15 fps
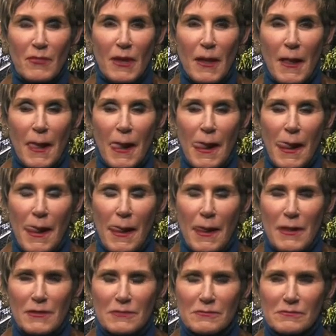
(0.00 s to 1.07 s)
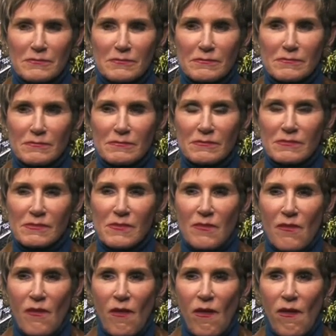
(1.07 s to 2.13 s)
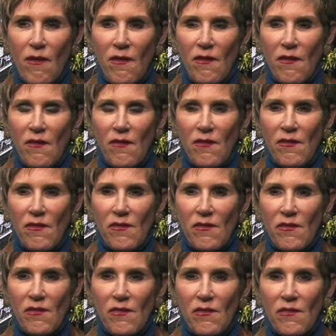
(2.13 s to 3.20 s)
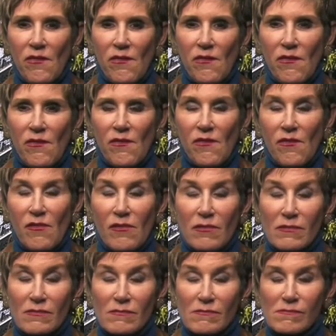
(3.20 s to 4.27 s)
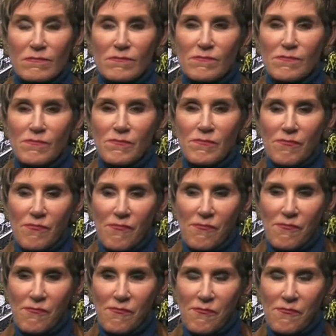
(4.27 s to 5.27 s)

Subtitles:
(not speaking)